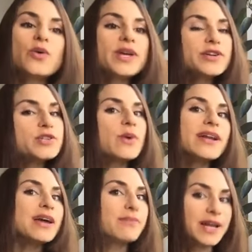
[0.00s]
oh, here's
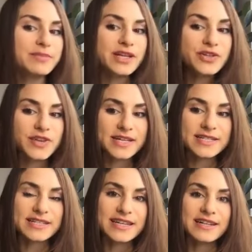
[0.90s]
one I might be
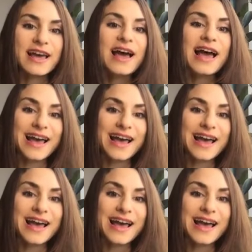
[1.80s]
interested in.